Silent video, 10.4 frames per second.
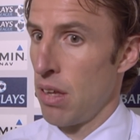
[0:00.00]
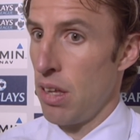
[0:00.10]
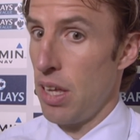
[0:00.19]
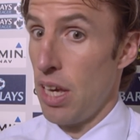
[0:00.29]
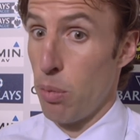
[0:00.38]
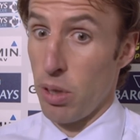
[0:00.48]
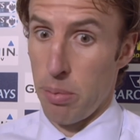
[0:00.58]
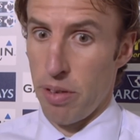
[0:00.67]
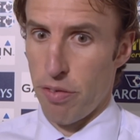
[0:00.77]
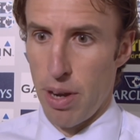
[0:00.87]
Yeah, well,
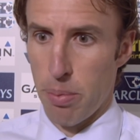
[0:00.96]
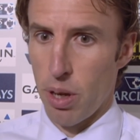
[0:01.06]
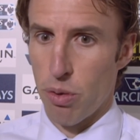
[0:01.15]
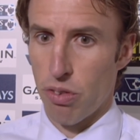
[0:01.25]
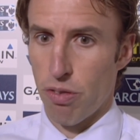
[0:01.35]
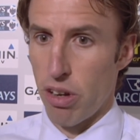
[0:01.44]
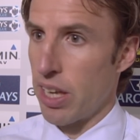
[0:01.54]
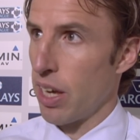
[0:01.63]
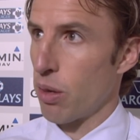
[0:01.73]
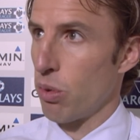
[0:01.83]
I mean, Fabio's free
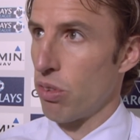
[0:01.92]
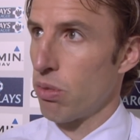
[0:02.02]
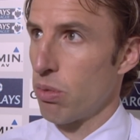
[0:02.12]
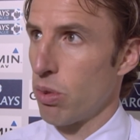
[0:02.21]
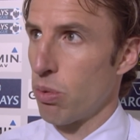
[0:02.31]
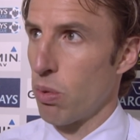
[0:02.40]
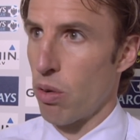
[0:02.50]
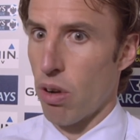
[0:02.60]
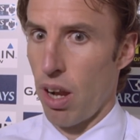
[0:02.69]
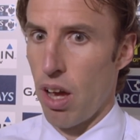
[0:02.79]
kick was
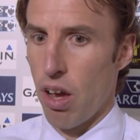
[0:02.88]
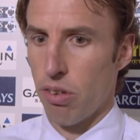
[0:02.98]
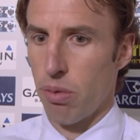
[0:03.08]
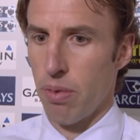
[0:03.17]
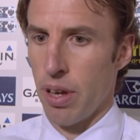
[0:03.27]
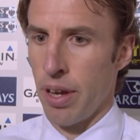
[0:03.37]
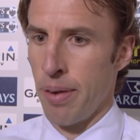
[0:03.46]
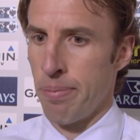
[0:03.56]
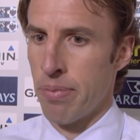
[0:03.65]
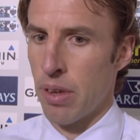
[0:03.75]
world class.
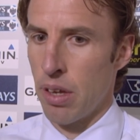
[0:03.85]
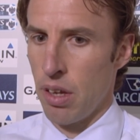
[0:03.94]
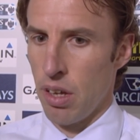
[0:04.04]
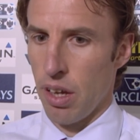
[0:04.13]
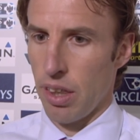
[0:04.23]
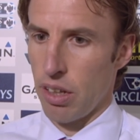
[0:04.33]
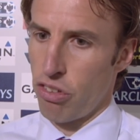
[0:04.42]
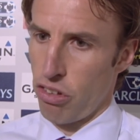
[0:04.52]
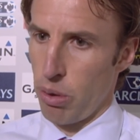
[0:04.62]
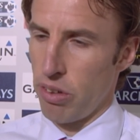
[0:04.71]
I think
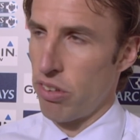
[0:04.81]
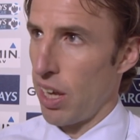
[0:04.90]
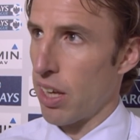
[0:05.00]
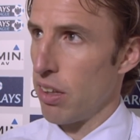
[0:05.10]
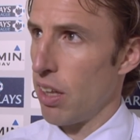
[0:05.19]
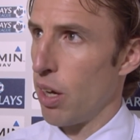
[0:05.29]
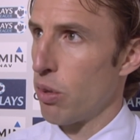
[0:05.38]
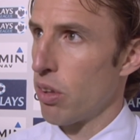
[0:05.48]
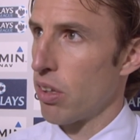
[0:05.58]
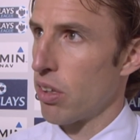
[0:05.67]
Stewie's second,
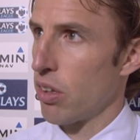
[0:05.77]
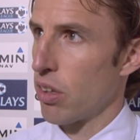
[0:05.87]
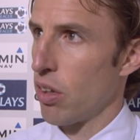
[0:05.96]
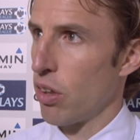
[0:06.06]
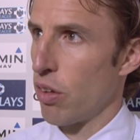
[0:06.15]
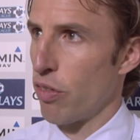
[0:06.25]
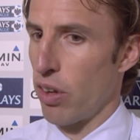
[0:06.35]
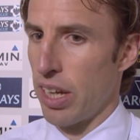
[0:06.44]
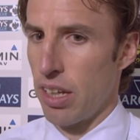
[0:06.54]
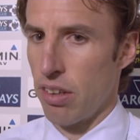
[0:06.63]
though, on the
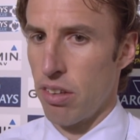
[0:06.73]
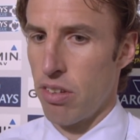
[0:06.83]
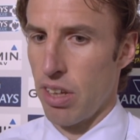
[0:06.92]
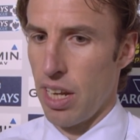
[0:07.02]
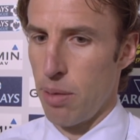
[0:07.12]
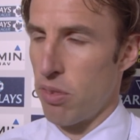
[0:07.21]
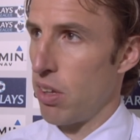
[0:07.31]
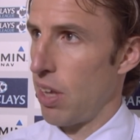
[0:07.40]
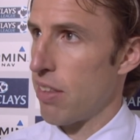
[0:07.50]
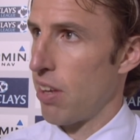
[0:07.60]
volley, and to get him
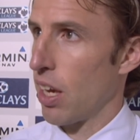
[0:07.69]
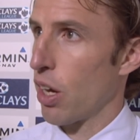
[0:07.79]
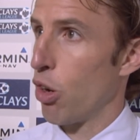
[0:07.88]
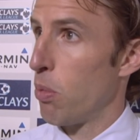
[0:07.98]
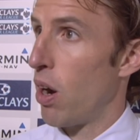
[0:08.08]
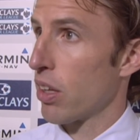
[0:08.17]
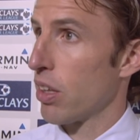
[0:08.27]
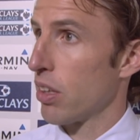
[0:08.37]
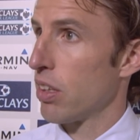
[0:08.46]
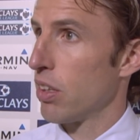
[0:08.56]
to that 10-goal
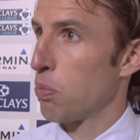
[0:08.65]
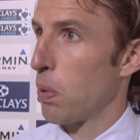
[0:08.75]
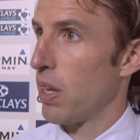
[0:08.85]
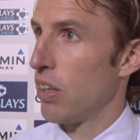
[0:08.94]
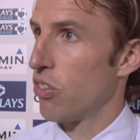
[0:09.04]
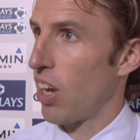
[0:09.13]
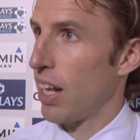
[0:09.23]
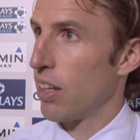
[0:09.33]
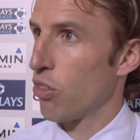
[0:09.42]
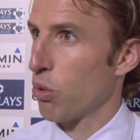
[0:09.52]
mark that has been his
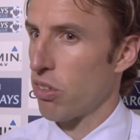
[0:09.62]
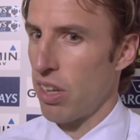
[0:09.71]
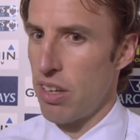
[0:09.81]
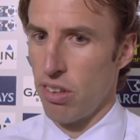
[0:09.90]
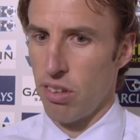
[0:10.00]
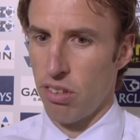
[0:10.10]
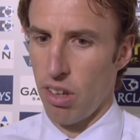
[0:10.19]
challenge all season.